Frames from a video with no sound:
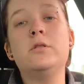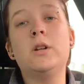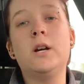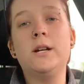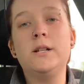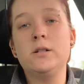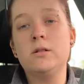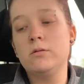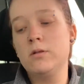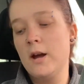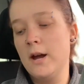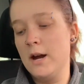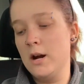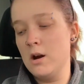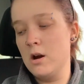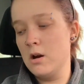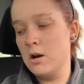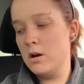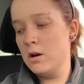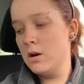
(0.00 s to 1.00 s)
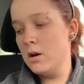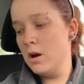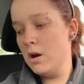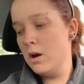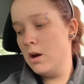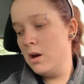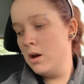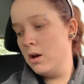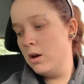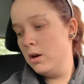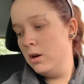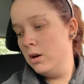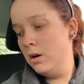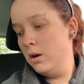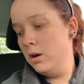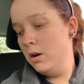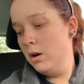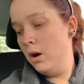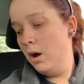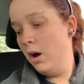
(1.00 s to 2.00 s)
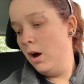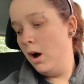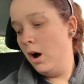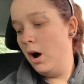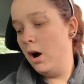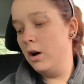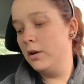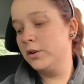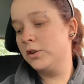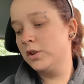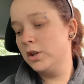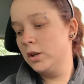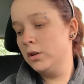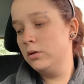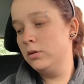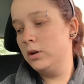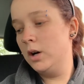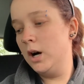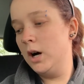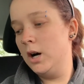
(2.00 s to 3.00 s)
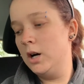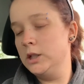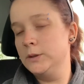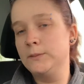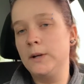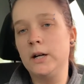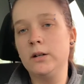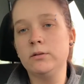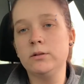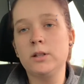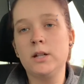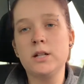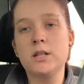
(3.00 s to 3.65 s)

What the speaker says: I don't care. Also, I would like